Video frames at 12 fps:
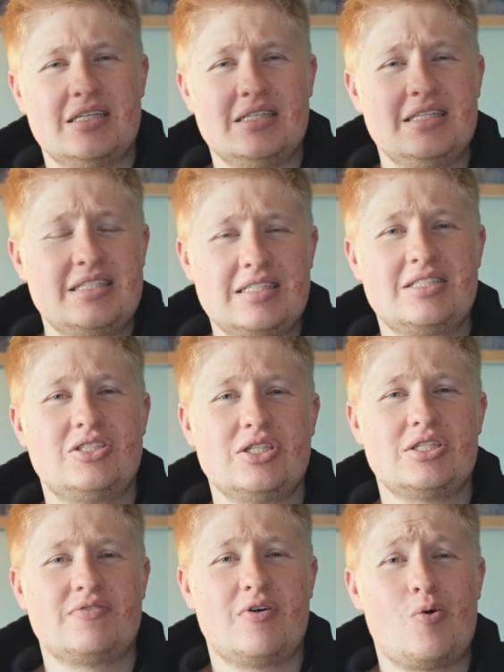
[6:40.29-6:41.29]
This is
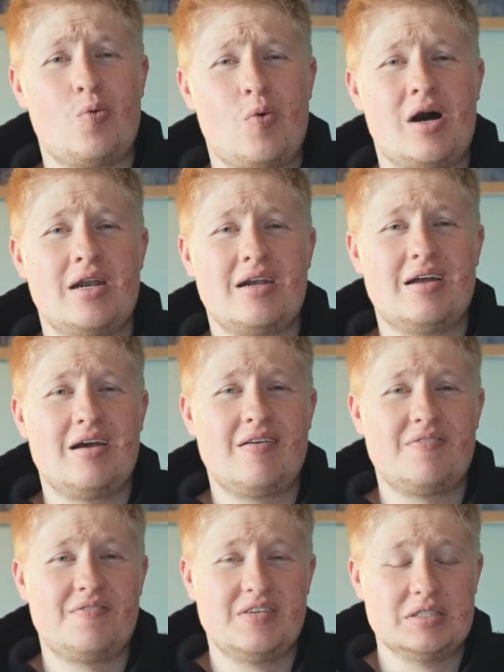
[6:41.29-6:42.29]
just for one
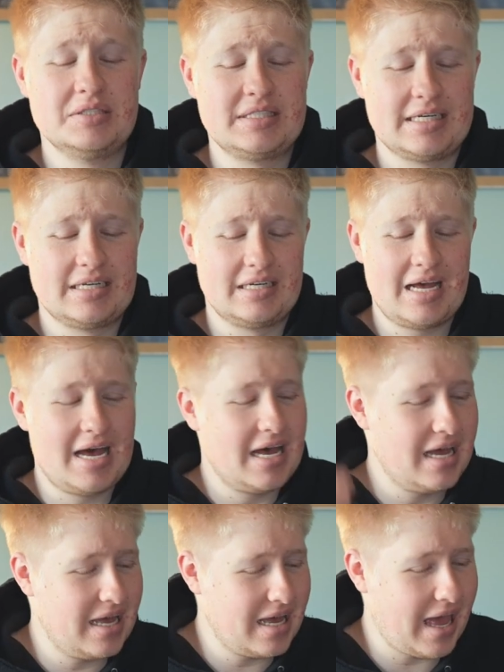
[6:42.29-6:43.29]
filter.
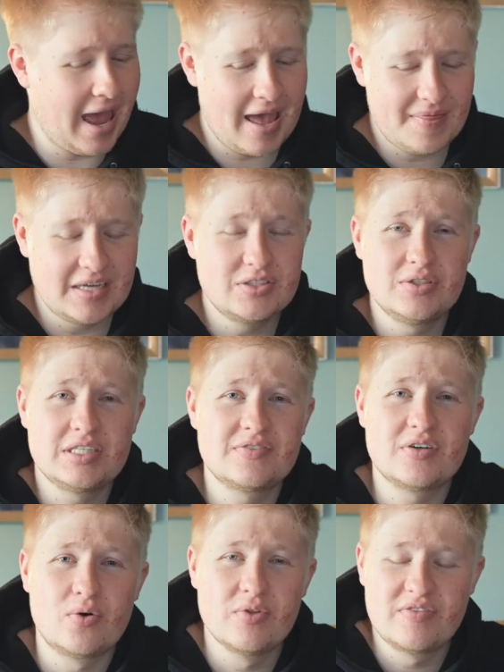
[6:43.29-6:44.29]
And they do this
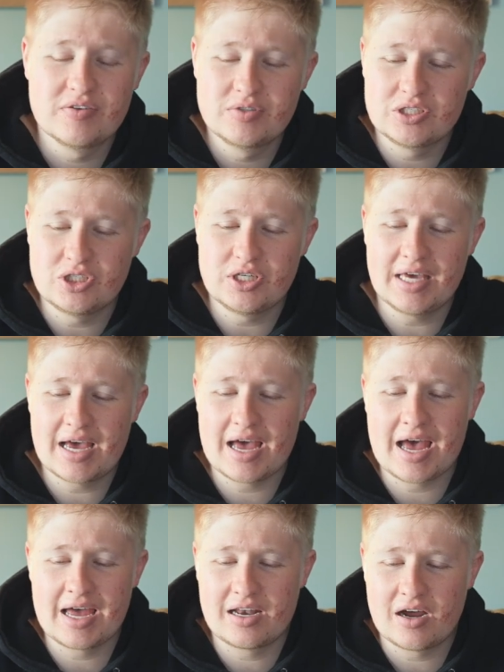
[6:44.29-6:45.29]
for all the filters you
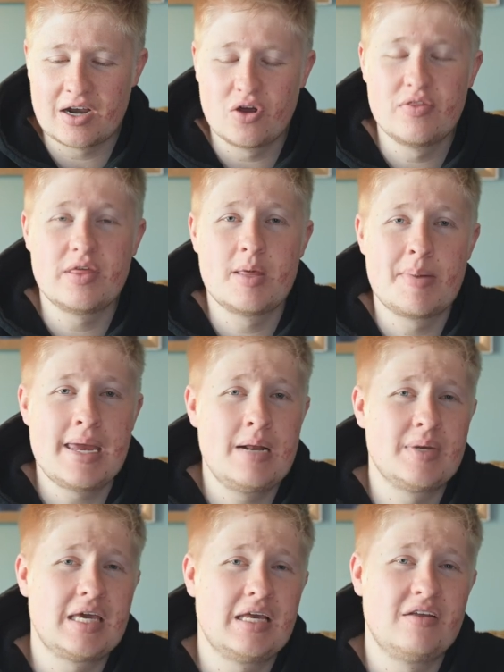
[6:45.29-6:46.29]
get. And I know that the
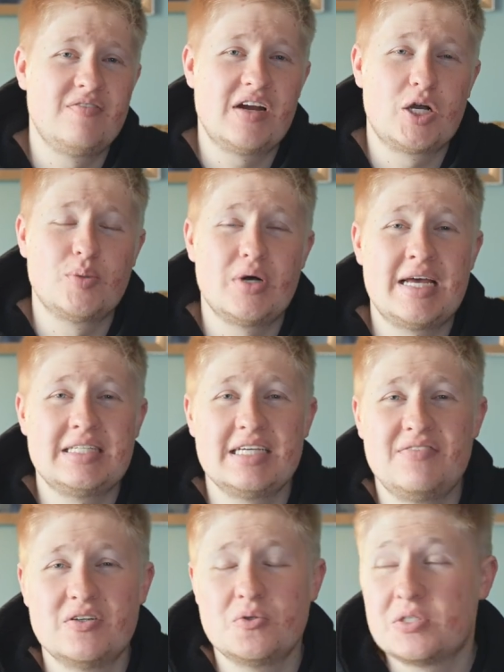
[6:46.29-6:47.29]
Peter McKinnon variable
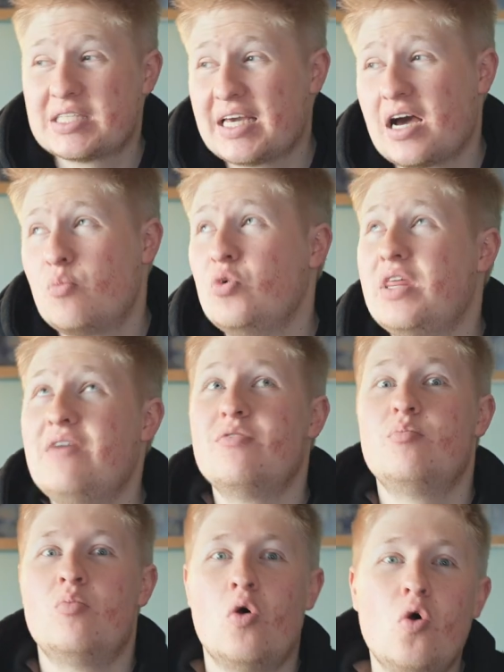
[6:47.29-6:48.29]
ND filters, they come with
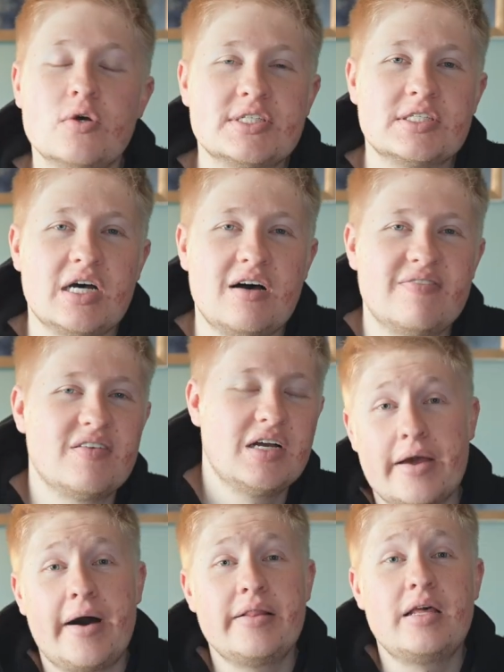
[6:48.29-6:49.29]
even more
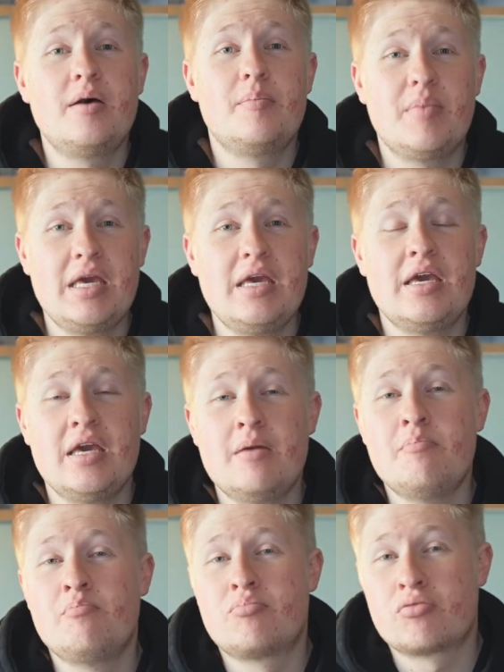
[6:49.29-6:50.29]
stuff. Color me
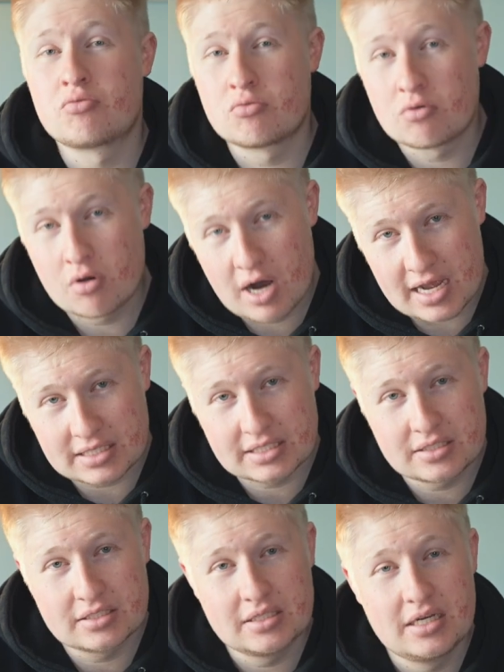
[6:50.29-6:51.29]

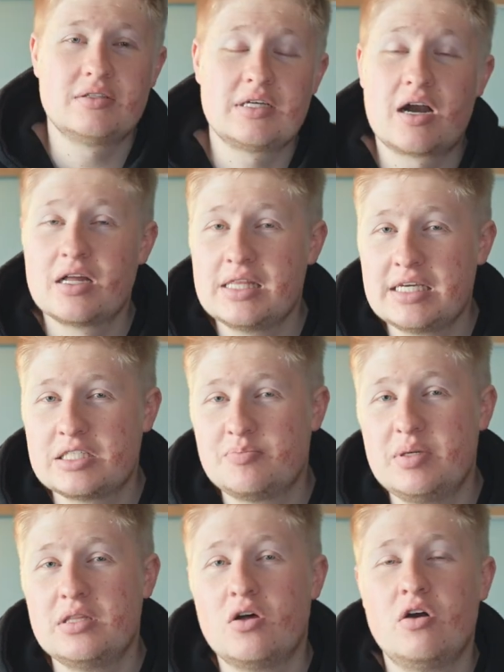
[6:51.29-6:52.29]
impressed. There are links
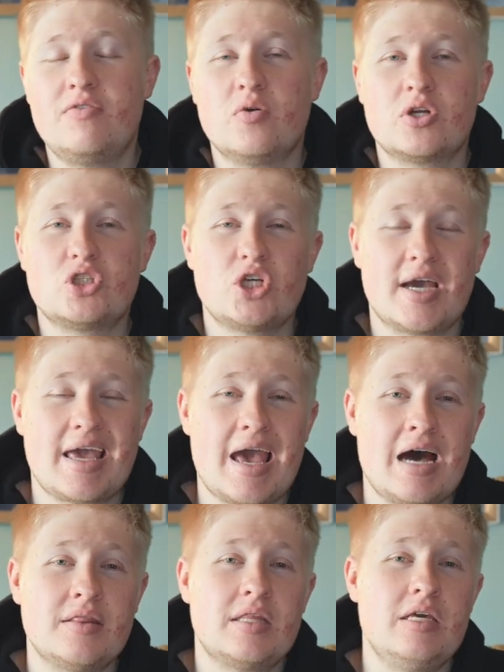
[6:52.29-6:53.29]
below if you want to check
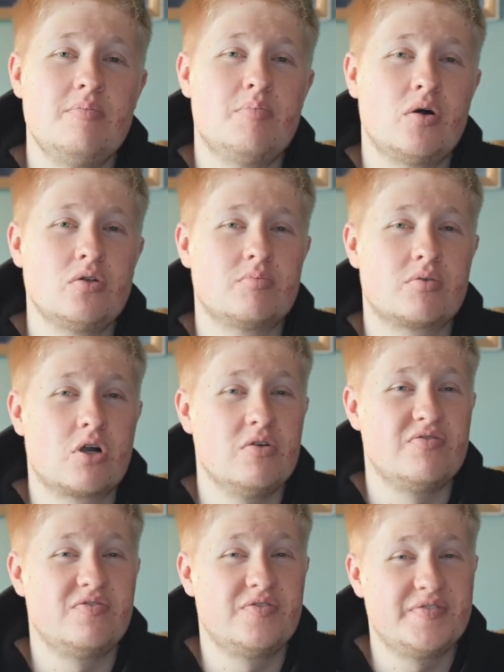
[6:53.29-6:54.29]
out the
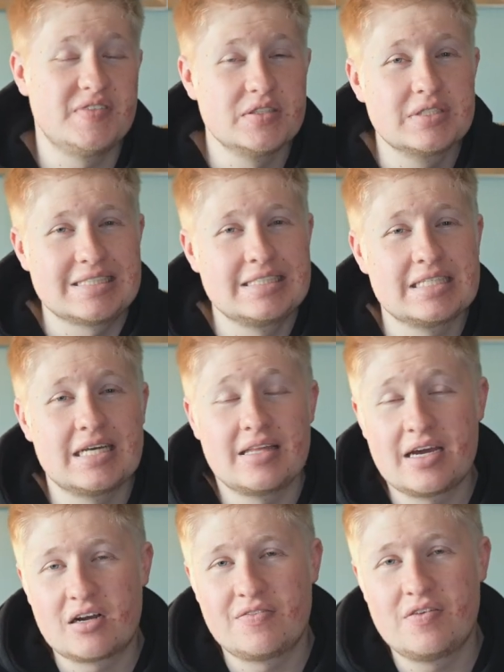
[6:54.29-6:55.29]
PolarPro filters.
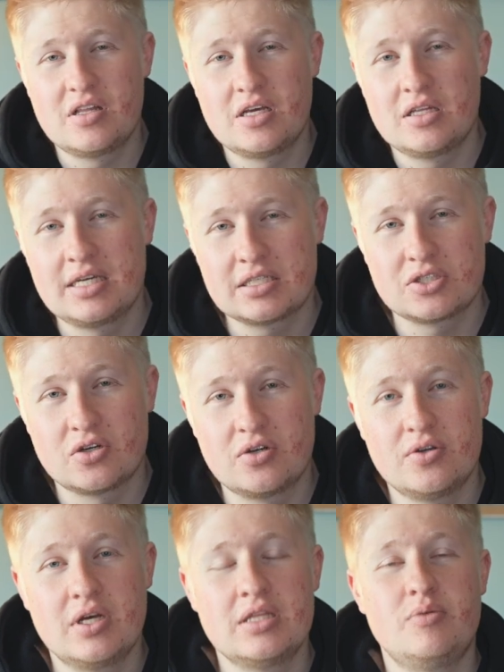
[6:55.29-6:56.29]
They are affiliate links, so
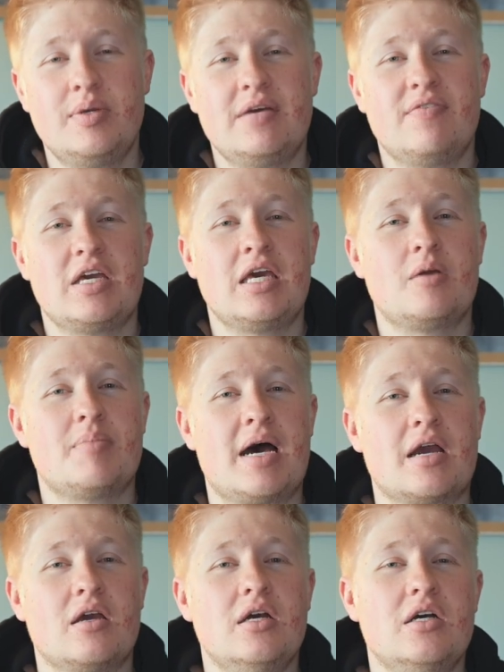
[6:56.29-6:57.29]
a little bit of a
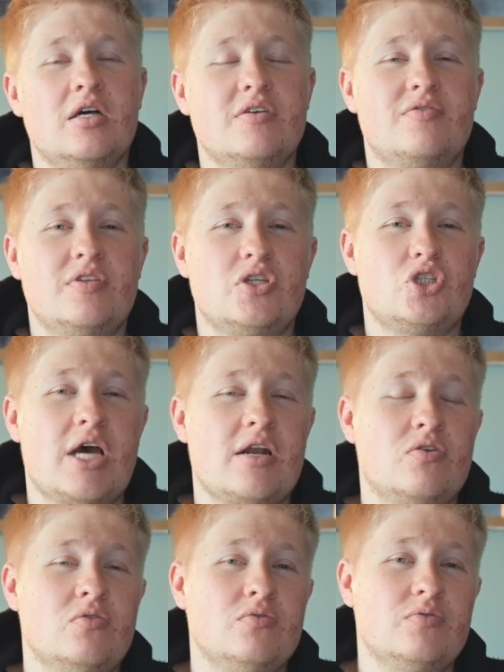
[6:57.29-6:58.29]
kickback for the
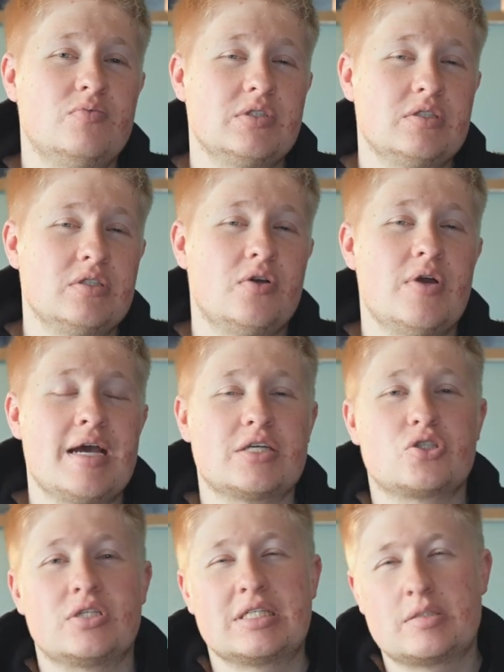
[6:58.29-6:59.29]
channel, no
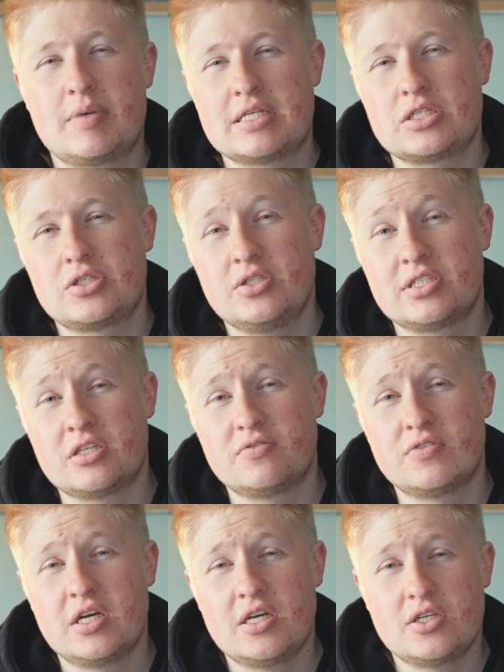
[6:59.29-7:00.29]
extra expense to
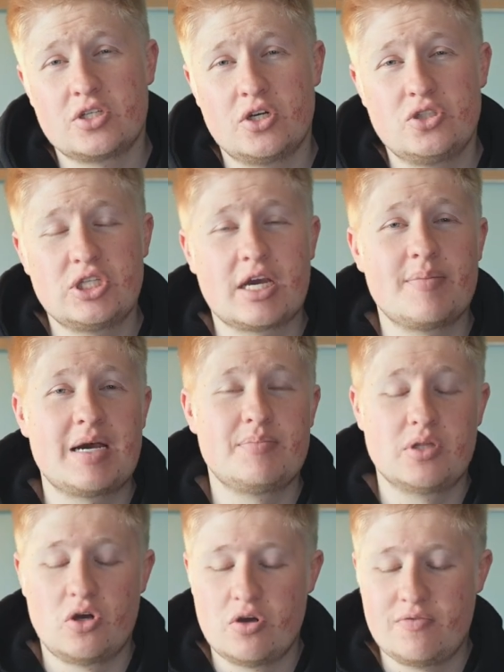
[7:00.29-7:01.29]
yourself. So check them out below